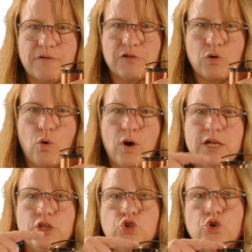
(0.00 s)
of the
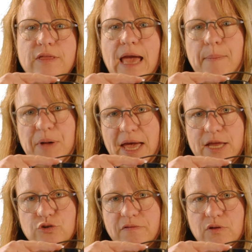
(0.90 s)
coil to the upper
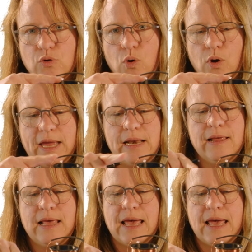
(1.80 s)
end of the coil,